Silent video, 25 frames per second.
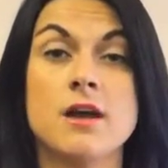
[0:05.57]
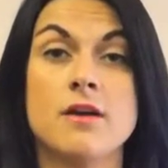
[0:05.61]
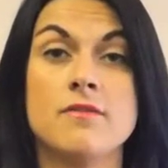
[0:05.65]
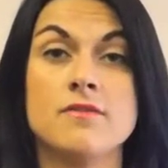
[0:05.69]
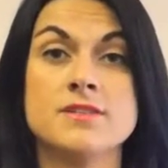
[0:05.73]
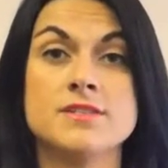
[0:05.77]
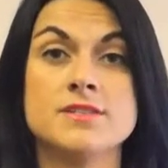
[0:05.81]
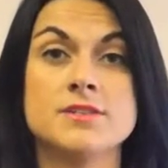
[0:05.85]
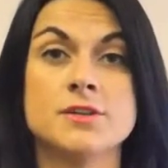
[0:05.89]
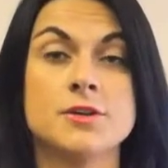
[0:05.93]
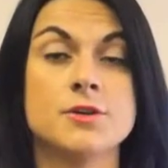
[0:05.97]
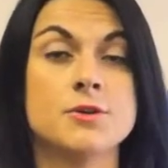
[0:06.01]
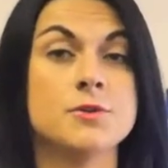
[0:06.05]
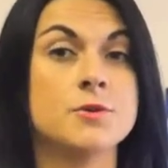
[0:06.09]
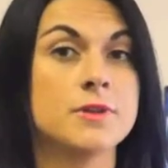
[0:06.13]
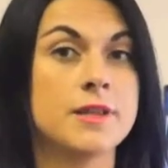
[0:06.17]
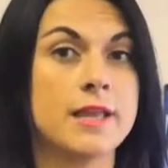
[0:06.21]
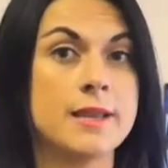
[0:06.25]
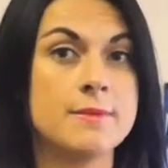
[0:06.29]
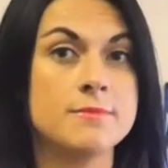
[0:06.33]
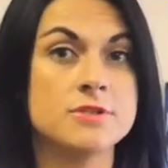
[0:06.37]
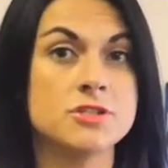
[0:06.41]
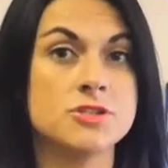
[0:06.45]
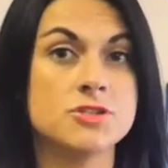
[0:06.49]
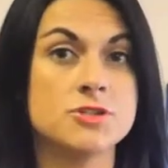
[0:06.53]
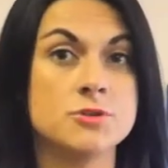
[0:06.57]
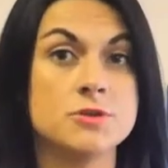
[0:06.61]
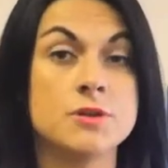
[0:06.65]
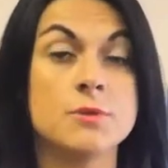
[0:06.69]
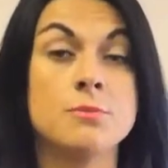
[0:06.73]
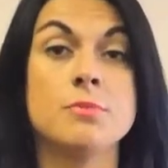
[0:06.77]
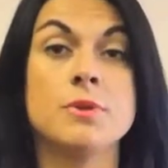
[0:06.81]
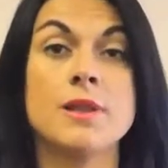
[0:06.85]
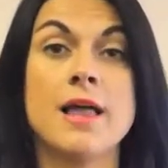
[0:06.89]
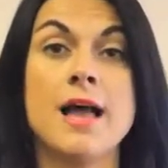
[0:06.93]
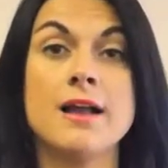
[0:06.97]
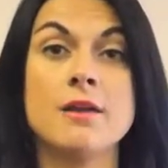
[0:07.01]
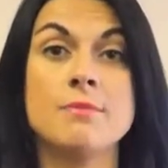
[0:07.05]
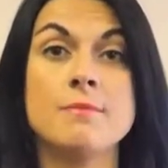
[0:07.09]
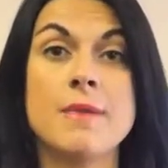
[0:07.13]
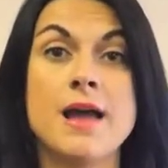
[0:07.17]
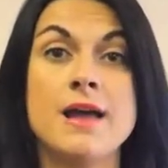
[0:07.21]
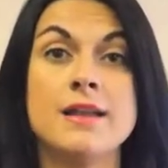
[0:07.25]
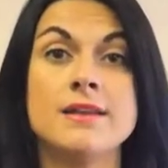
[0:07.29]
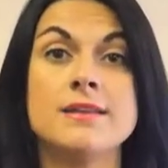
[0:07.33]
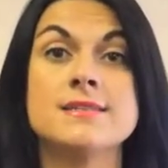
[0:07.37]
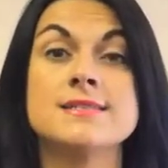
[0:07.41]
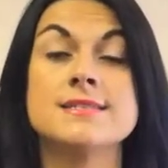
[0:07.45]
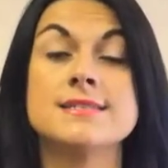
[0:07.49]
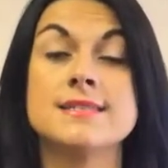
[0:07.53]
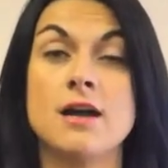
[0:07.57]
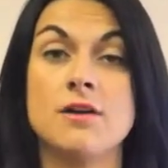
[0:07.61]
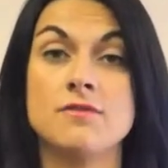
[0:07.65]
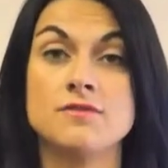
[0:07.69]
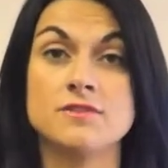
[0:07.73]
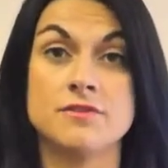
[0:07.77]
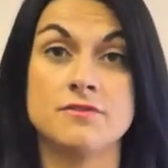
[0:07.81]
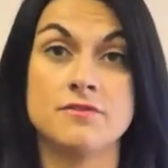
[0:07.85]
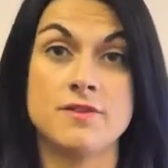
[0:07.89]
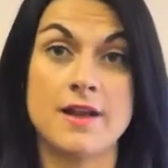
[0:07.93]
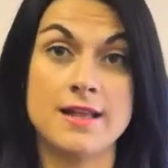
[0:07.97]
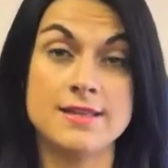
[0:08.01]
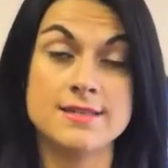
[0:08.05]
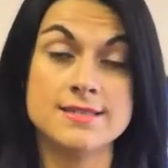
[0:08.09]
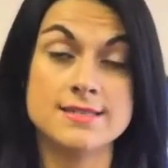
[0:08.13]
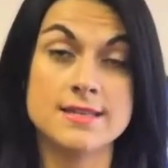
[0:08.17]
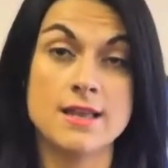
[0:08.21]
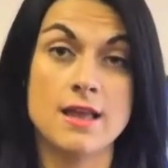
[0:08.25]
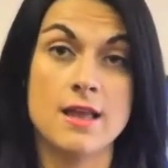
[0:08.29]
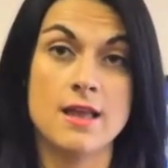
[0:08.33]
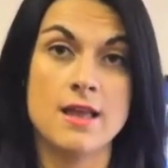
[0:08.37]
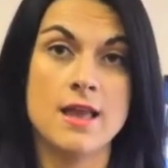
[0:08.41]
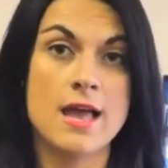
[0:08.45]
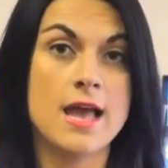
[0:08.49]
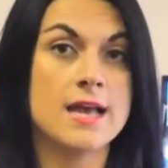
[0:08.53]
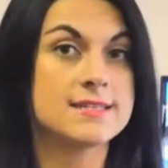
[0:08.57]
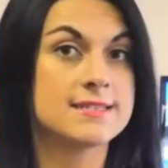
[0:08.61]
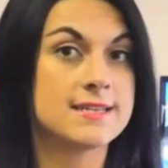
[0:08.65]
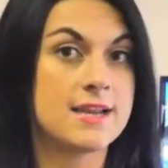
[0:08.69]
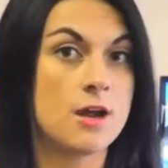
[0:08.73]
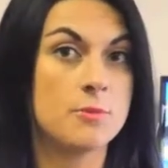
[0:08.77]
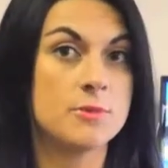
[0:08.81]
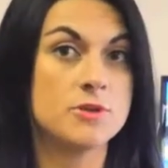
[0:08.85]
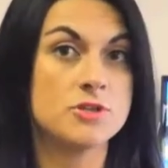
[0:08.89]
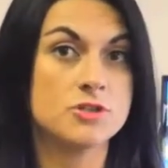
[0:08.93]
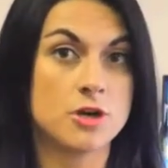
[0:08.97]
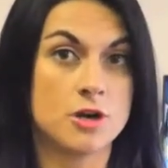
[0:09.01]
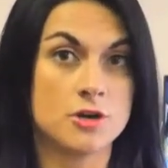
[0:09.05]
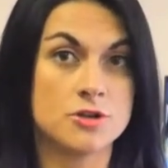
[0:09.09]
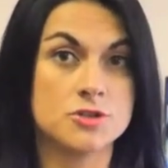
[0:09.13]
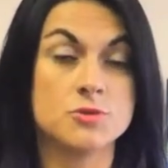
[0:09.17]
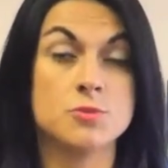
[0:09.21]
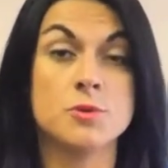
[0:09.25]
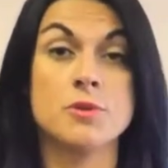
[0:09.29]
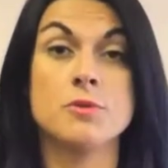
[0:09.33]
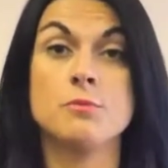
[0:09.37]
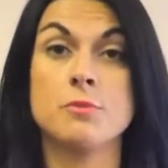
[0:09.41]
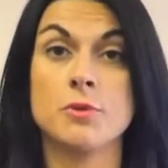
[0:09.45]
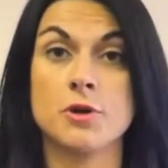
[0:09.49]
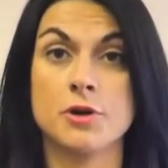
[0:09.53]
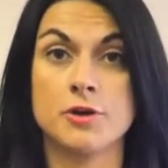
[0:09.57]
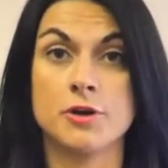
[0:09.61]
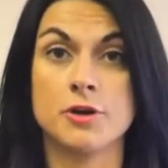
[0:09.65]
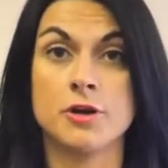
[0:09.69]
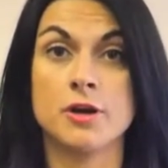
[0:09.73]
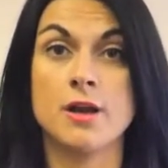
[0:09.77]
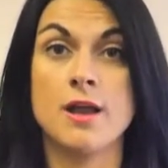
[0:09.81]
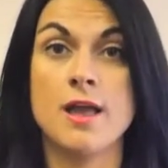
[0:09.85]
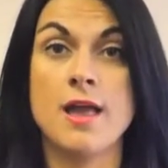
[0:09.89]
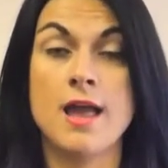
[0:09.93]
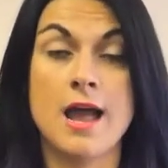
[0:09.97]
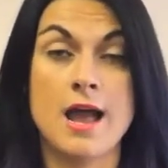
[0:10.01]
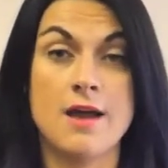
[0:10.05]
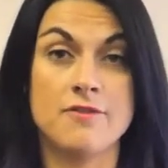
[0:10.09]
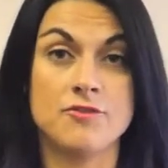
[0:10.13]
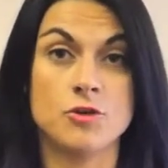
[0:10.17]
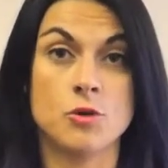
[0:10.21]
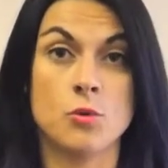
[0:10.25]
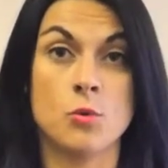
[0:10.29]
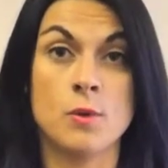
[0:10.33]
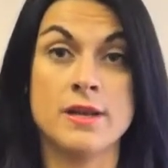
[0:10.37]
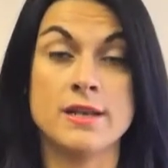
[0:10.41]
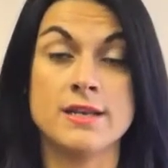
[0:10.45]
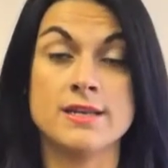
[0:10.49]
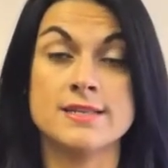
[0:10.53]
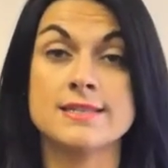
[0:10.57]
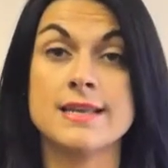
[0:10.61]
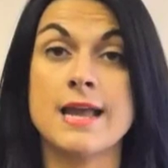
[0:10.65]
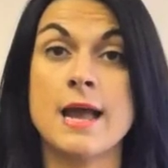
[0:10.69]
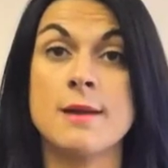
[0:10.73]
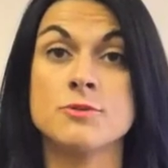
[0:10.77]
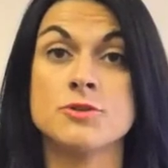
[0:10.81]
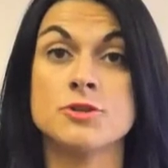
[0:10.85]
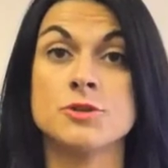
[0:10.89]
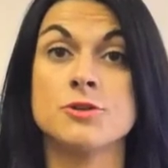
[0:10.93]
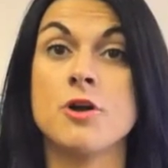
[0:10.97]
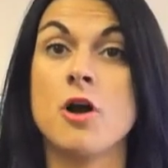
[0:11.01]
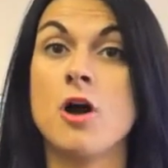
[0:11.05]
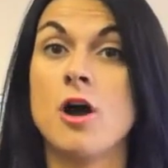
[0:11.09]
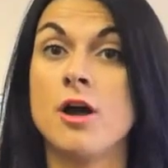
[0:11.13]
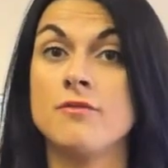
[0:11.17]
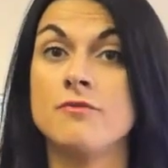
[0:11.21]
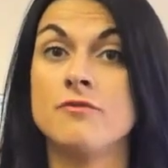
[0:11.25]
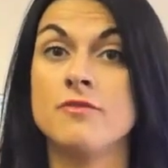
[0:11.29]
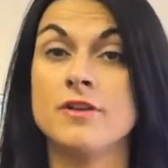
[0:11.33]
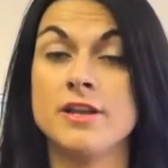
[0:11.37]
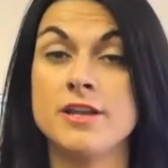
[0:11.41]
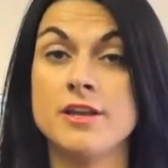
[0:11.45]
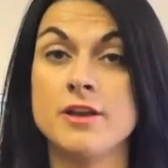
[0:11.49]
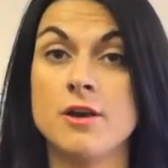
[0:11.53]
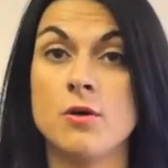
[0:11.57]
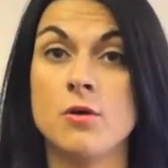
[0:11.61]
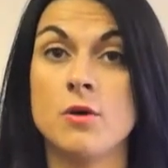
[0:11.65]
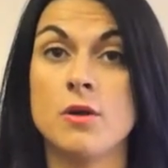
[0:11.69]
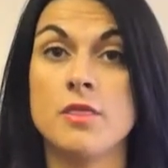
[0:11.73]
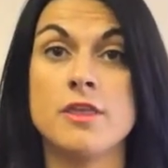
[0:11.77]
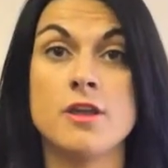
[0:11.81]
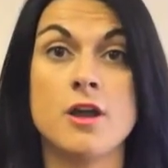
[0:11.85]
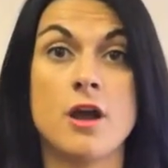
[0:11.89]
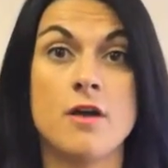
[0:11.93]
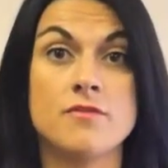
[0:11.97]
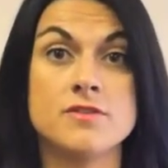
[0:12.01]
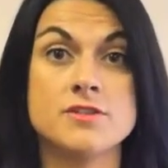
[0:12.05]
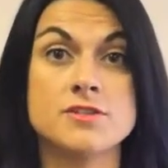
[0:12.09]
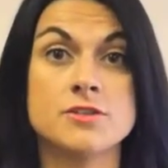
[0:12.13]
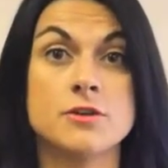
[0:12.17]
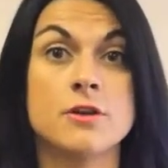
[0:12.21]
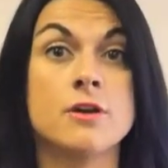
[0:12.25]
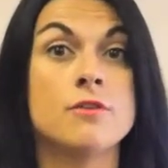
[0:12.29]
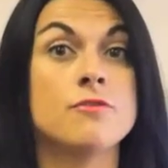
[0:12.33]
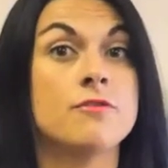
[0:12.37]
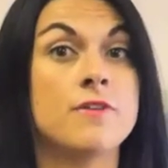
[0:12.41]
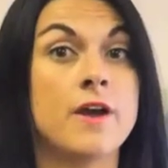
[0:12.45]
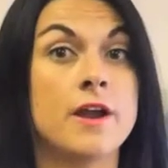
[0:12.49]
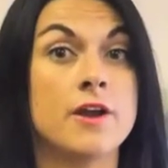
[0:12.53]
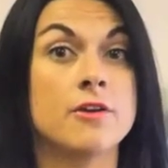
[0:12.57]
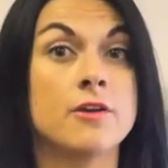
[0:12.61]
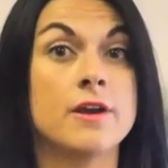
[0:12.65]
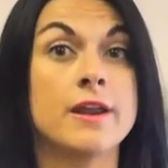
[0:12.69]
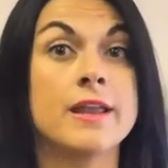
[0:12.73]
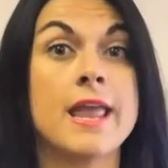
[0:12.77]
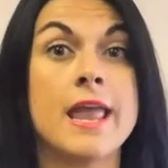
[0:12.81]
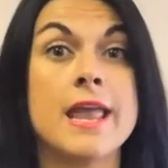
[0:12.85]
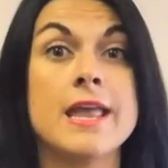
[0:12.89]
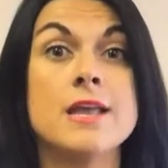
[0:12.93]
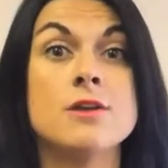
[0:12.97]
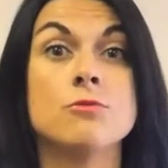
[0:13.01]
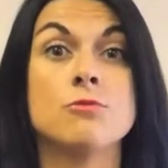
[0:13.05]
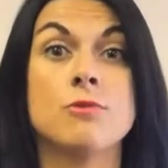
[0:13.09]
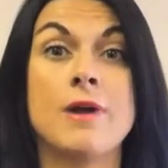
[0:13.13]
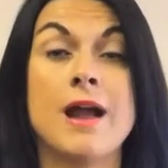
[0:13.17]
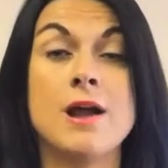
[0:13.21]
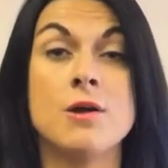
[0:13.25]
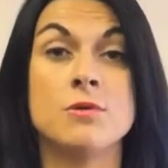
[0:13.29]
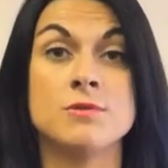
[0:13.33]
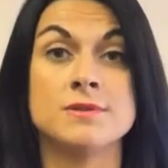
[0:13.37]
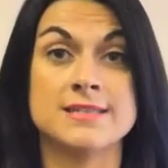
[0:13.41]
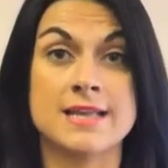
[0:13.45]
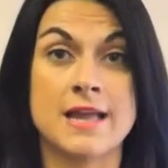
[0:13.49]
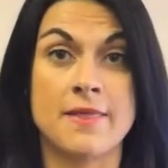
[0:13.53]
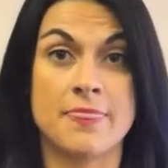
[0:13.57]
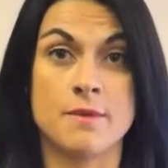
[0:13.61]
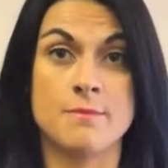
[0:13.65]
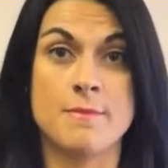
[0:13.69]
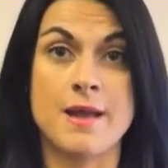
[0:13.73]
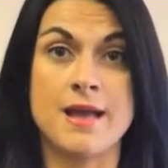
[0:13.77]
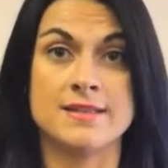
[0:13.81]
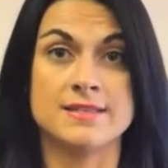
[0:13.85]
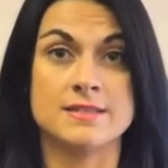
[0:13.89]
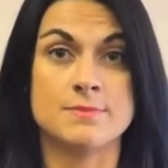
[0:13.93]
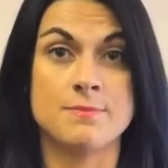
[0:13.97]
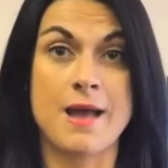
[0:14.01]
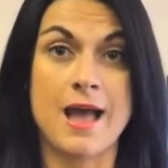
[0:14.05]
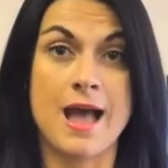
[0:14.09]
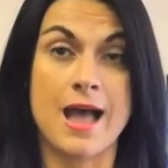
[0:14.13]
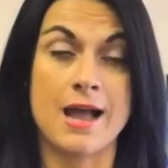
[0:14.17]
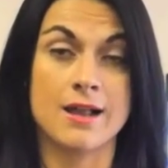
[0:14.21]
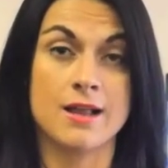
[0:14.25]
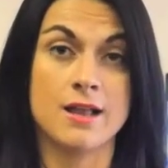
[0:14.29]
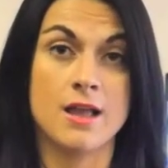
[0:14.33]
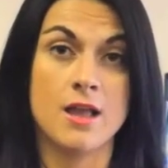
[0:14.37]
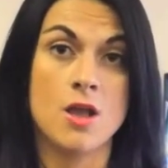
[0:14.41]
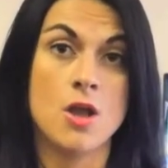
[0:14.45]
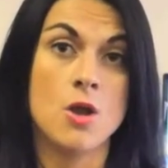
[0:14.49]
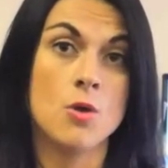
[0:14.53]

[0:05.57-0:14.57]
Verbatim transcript: officer who claimed to shoot a black man in self defense has now been charged with murder after a witness captured on video the officer firing eight rounds at the man's back.